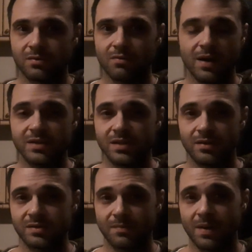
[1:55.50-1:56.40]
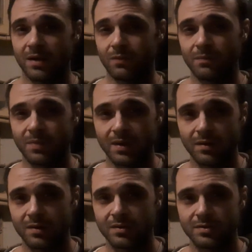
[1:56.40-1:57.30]
crazy. It's a mad one,
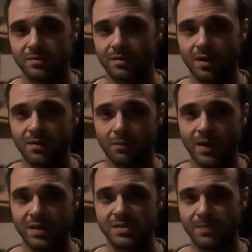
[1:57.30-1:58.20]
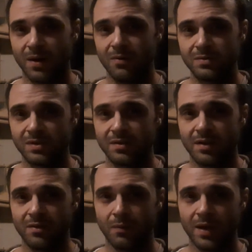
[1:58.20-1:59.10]
Pink Kush. Like the way it smells and
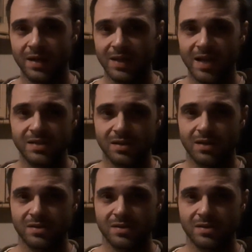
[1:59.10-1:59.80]
then the way it tastes like